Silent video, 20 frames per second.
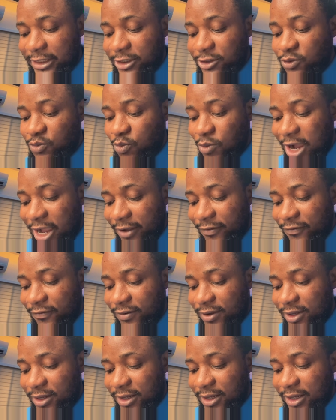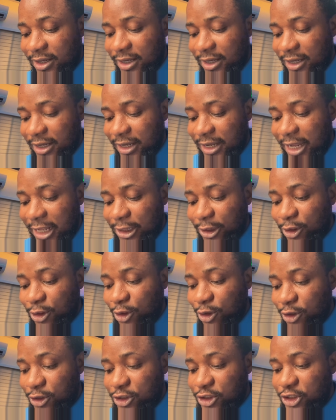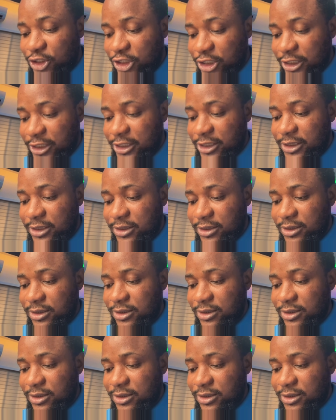his wife cannot cheat,